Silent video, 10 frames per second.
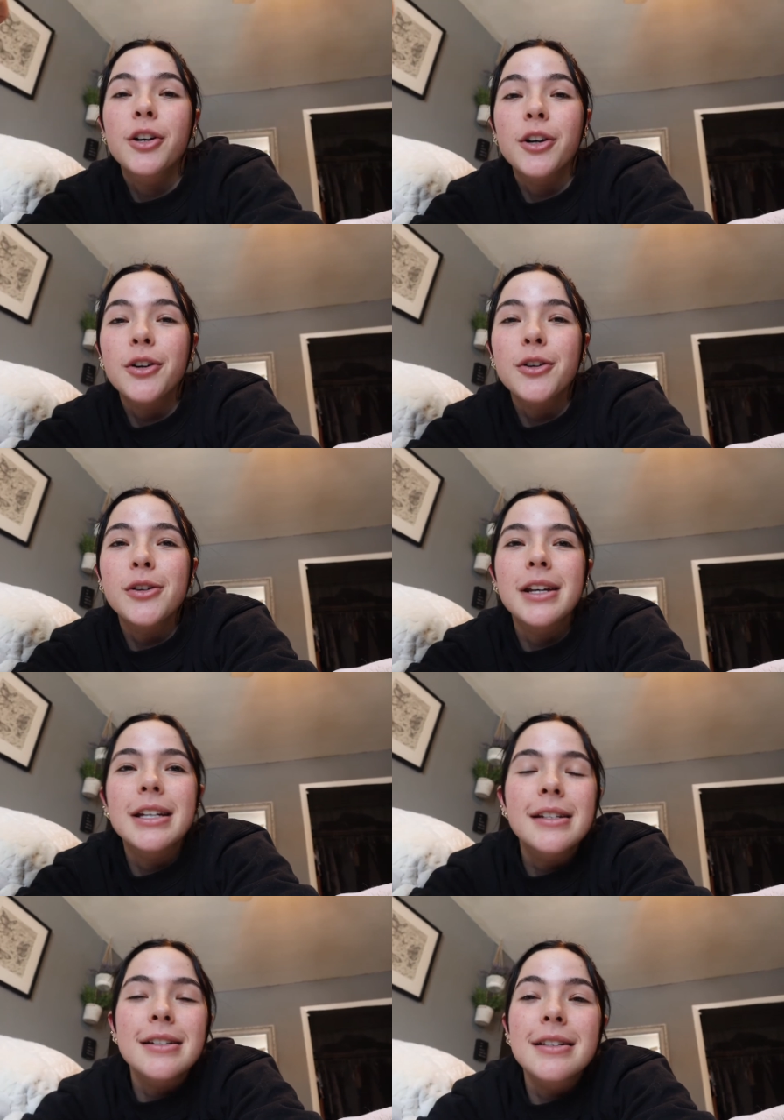girl
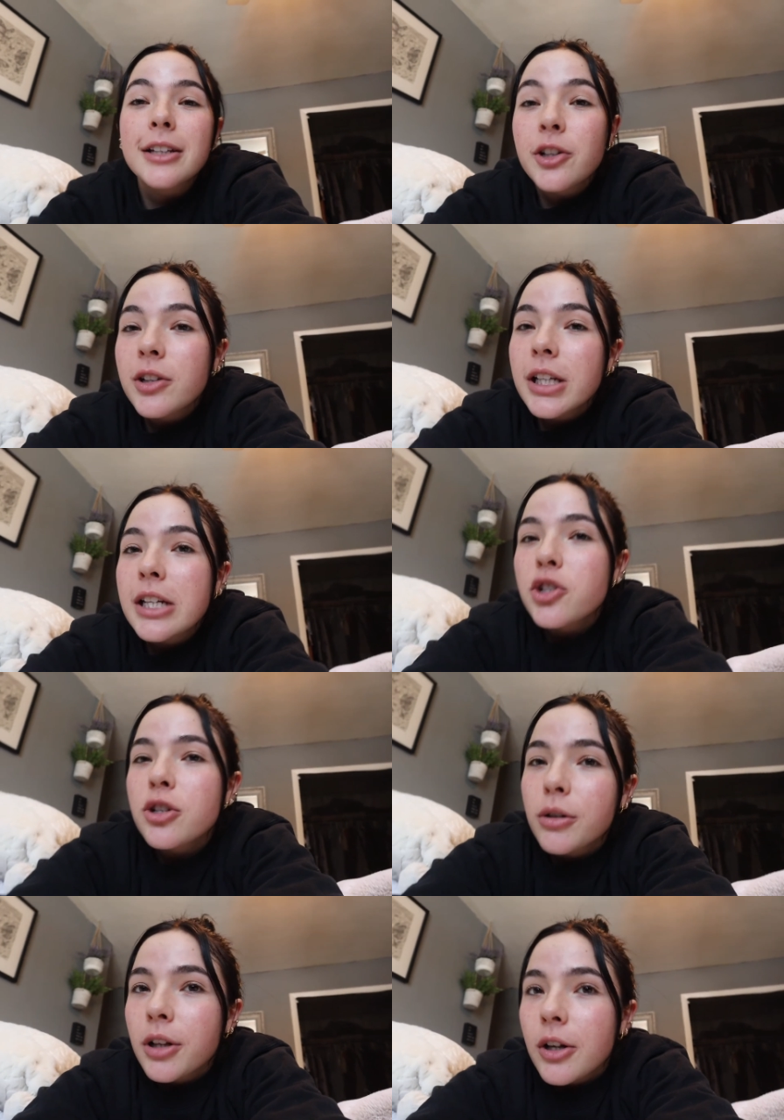is literally
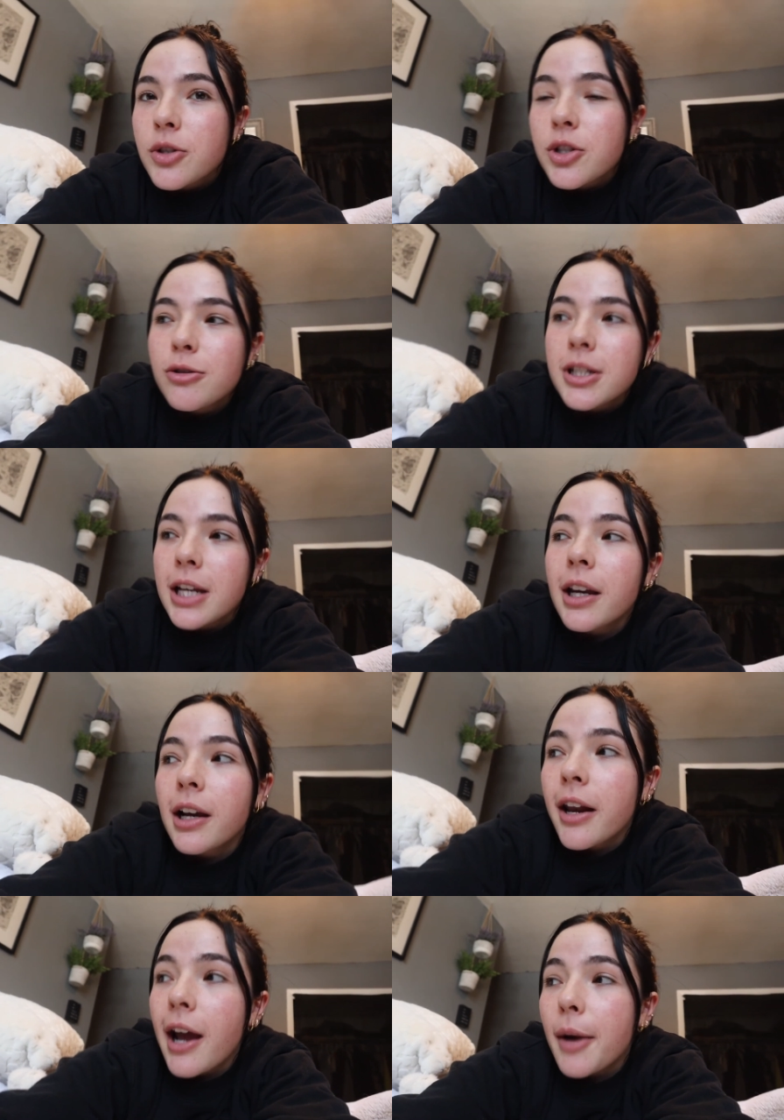so close to
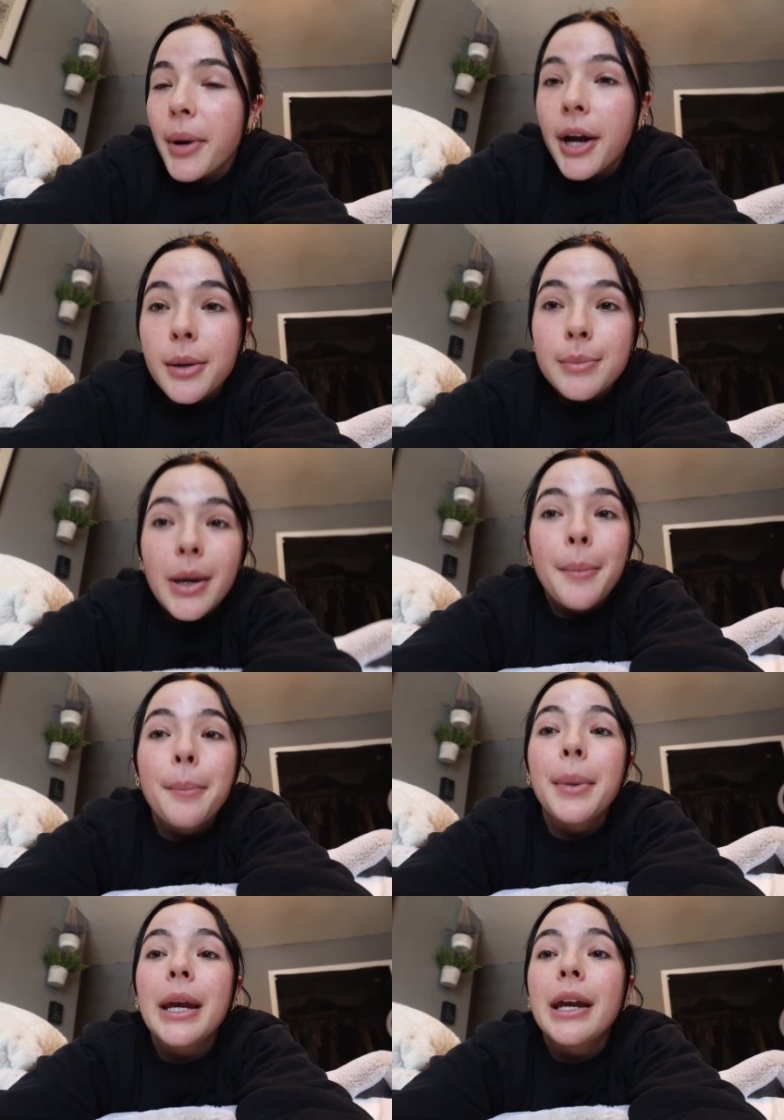taking a nap. I am
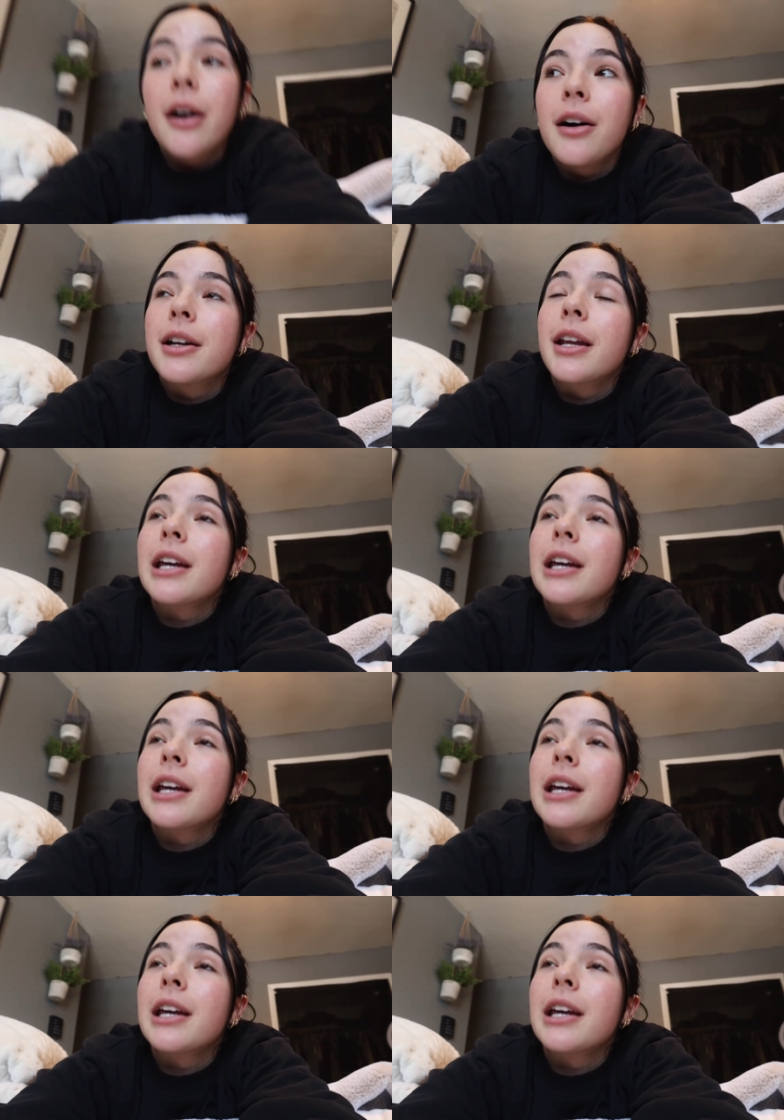beyond